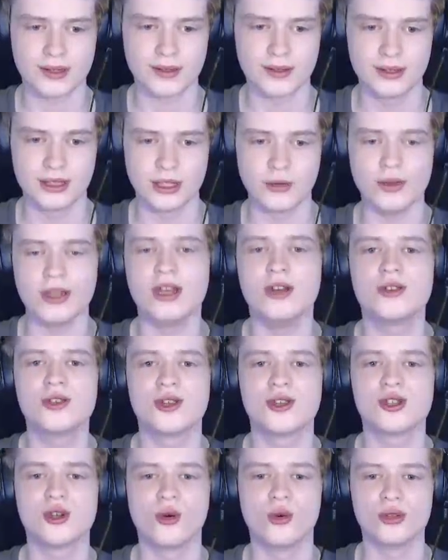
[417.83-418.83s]
Do we use a
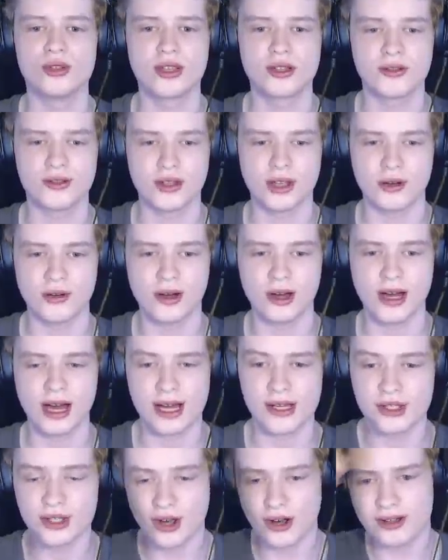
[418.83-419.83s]
tool to... No. I
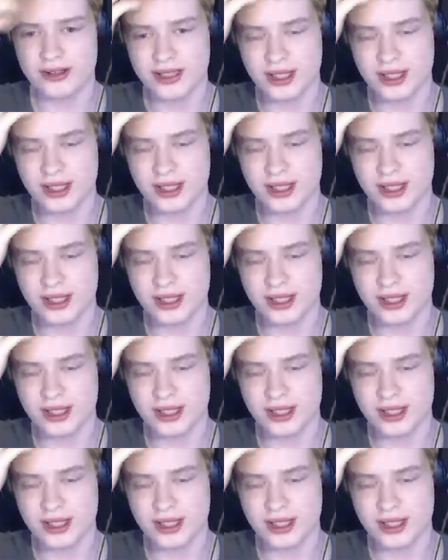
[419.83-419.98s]
saw in the